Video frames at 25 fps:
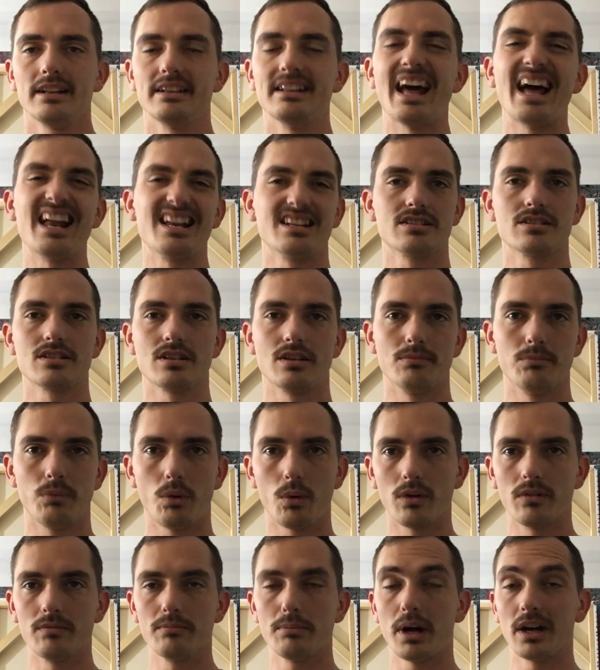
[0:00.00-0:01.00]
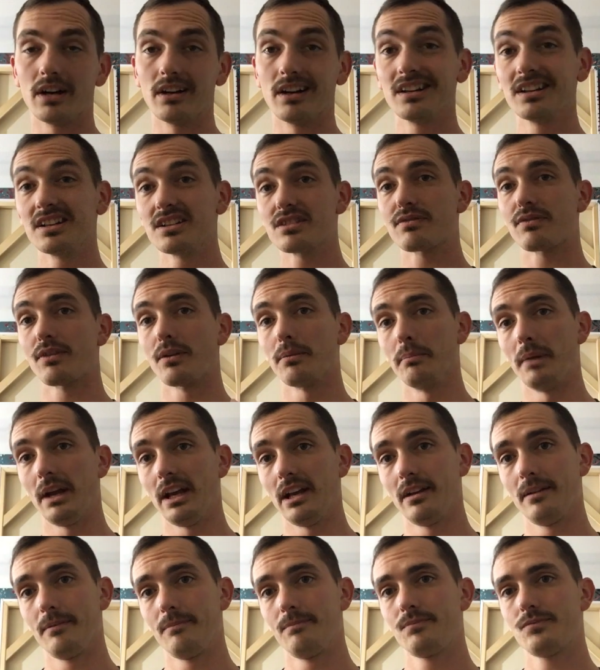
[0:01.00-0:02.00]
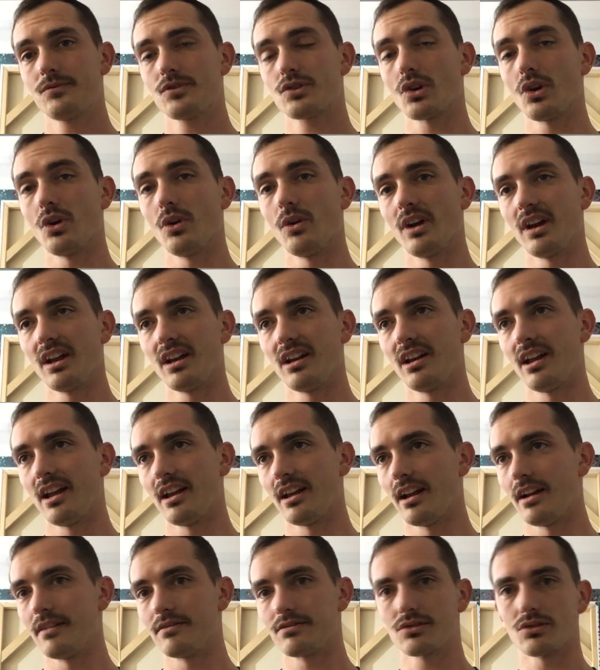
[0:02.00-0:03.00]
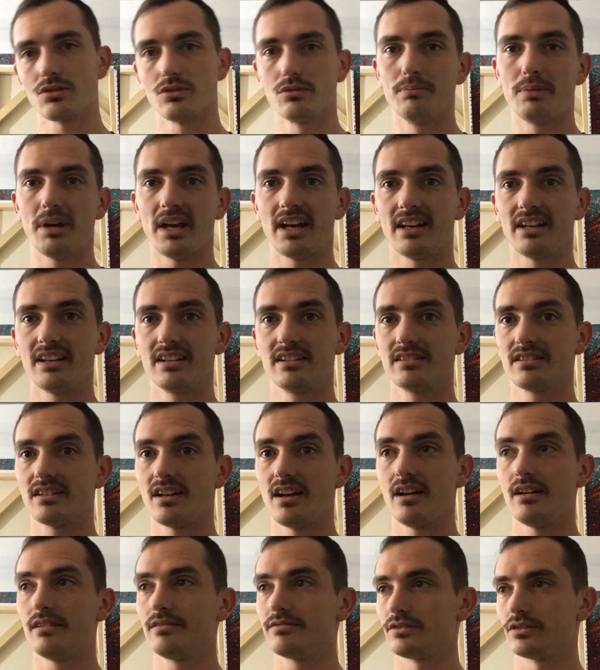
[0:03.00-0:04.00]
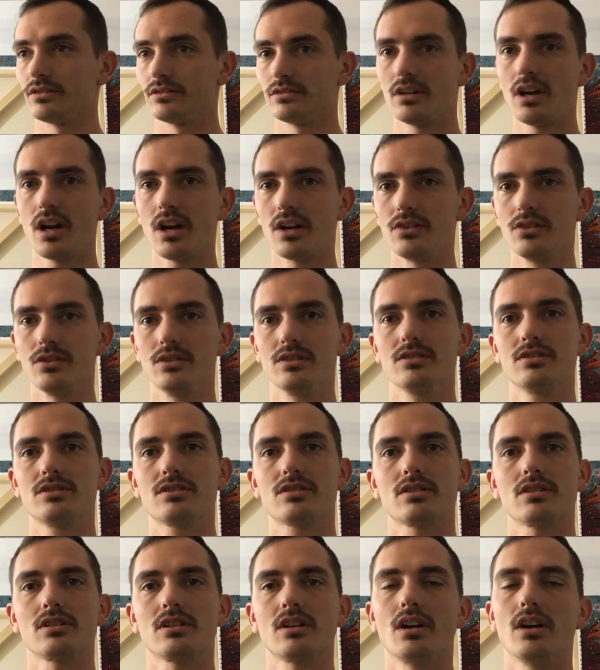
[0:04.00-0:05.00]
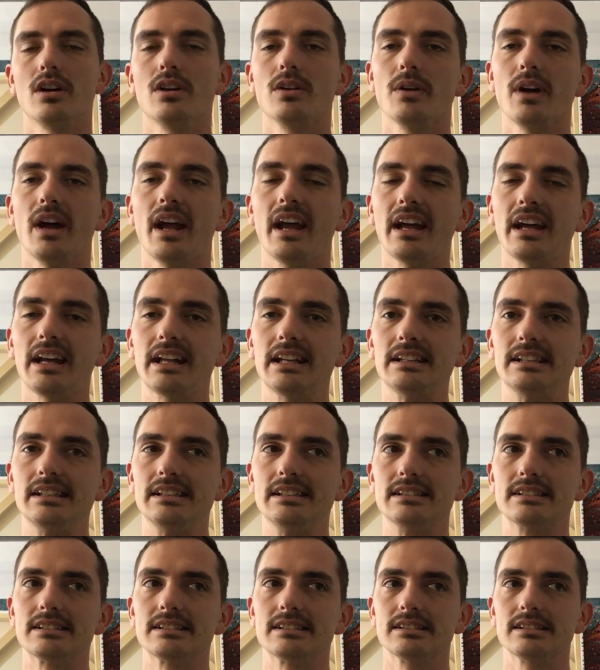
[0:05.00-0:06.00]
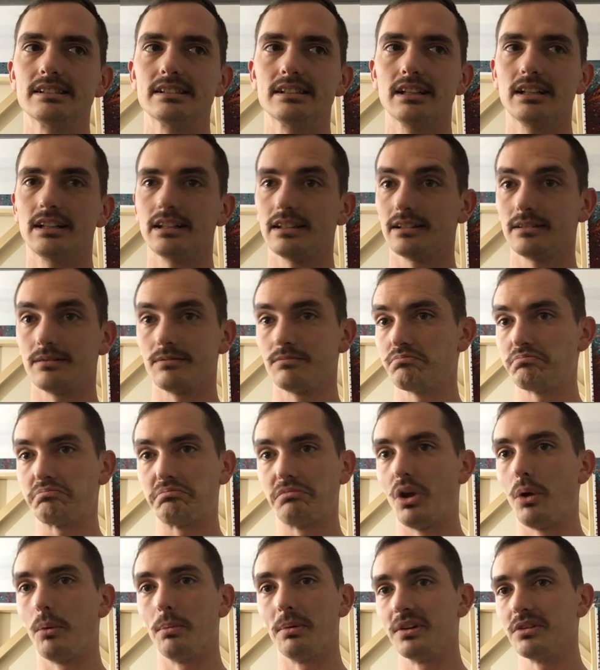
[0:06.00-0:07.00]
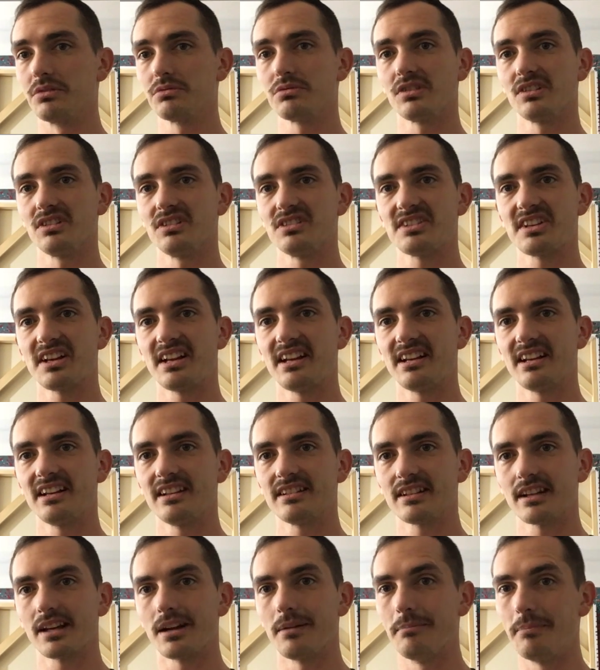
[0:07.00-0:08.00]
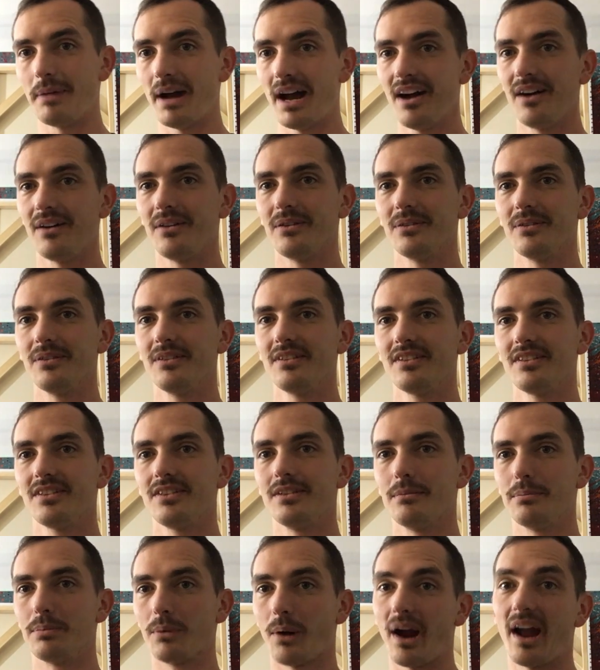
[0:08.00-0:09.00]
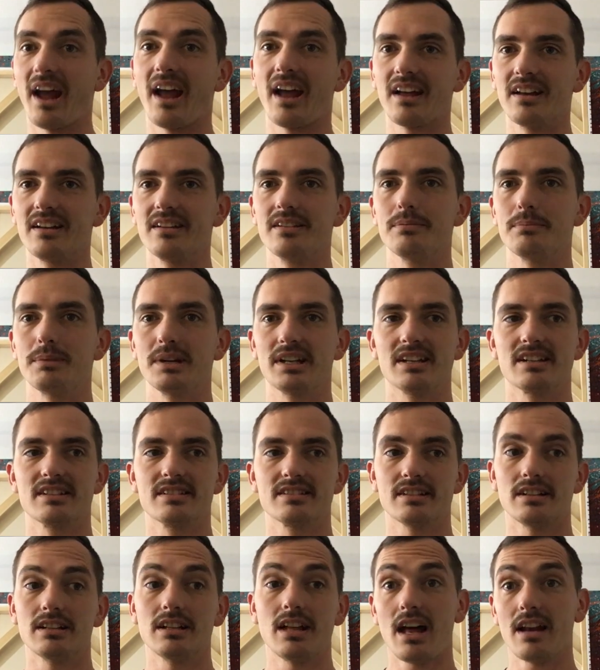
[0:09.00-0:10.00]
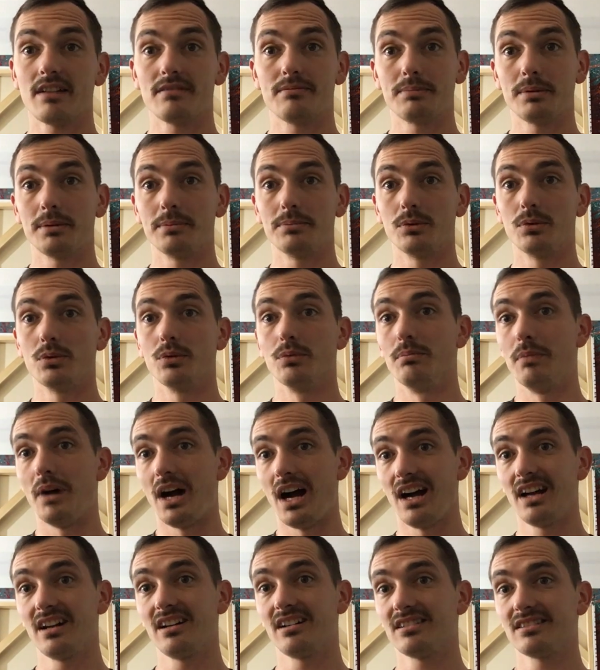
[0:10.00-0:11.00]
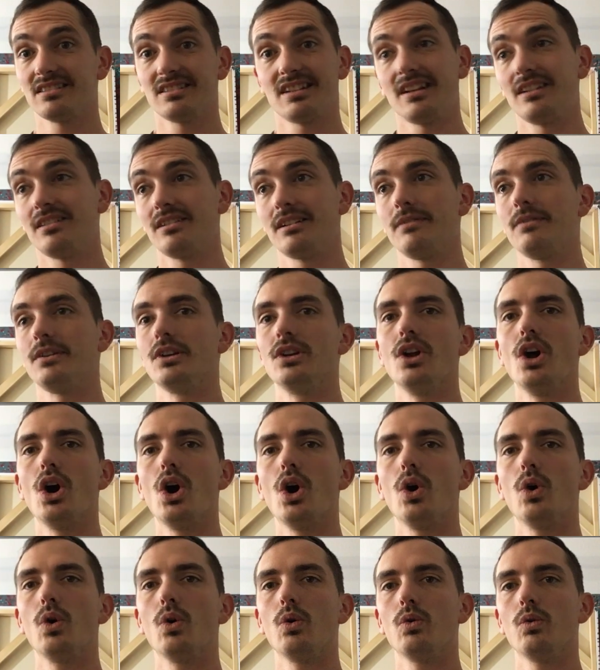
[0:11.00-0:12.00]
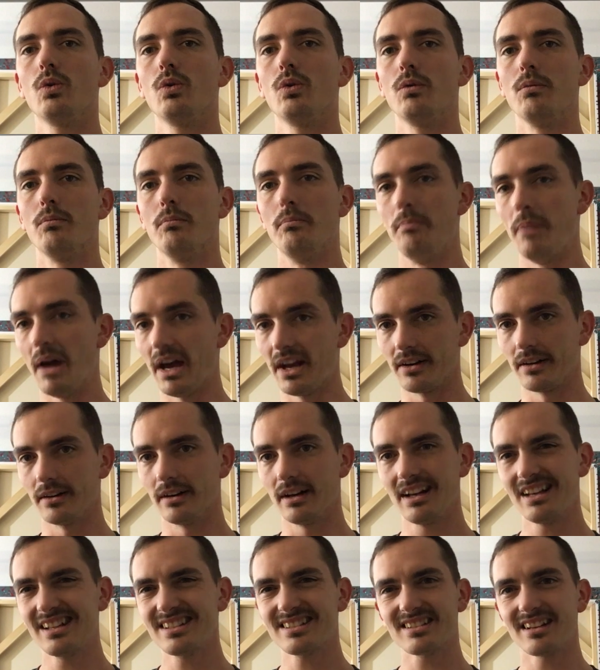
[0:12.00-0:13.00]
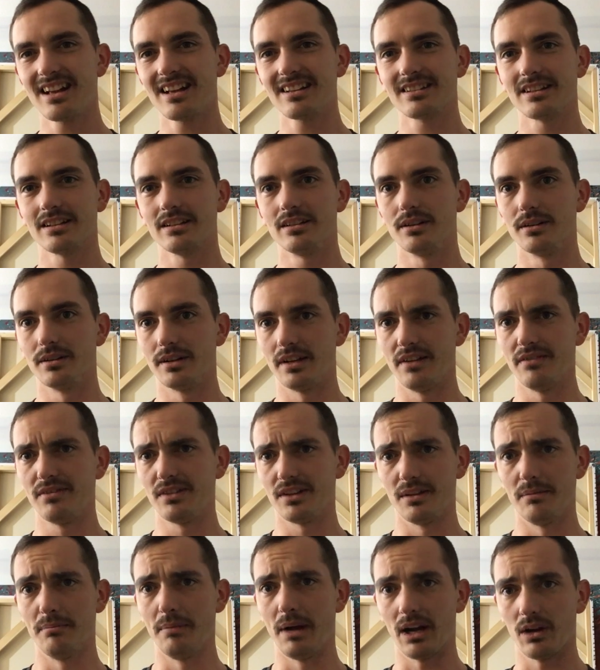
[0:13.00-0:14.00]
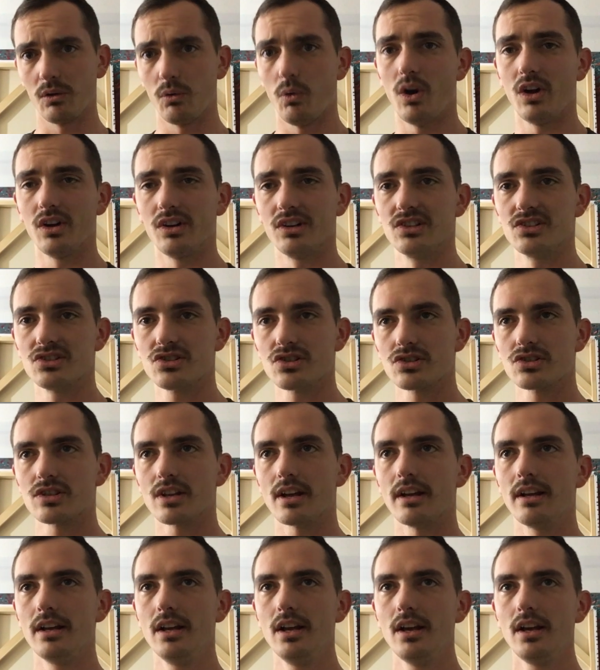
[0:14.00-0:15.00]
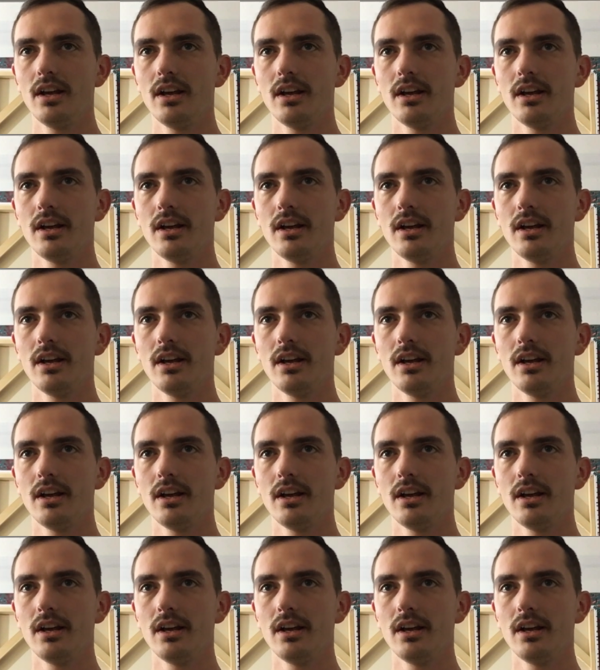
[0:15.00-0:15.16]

that is the important part, at least for me. So and and I've sold paintings now for hundreds, you know, and nobody's really said anything about the brand because a lot of people who buy art they don't even know better. And it's not that you're giving them bad quality, it's just that,